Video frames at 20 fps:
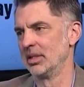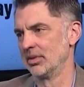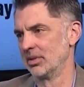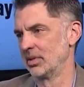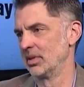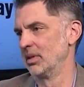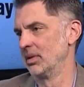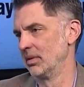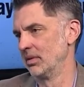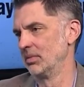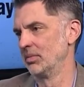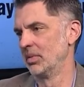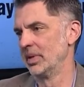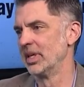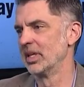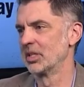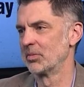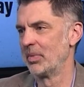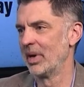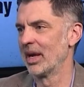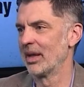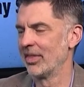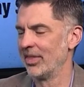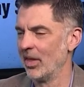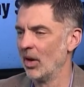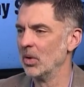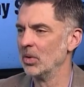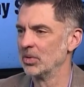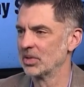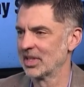and so we expect
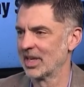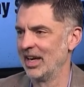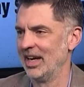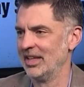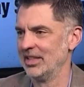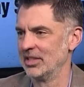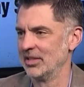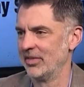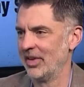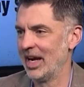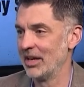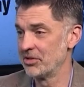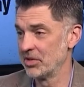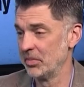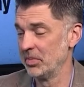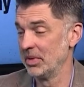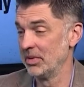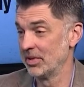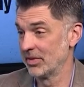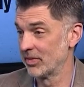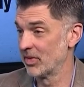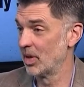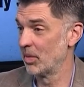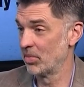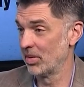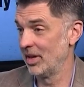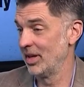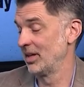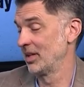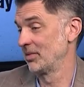those kinds of attributes for our
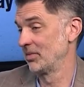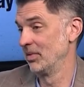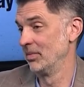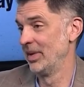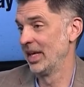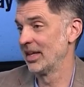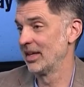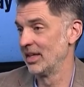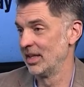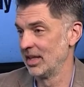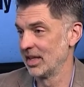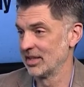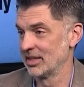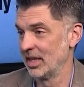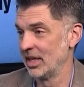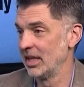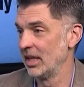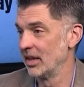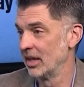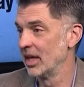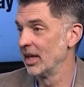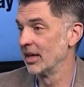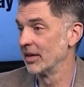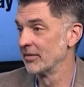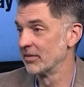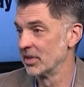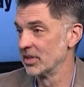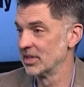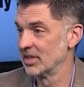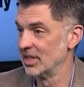products will make it an exciting Yeah, no, I've
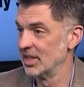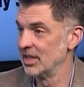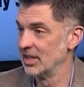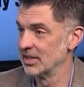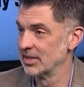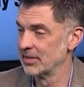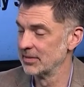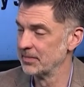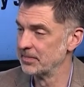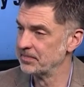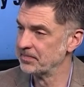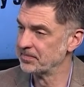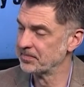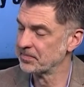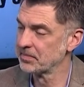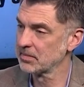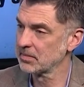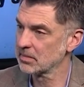seen one, um,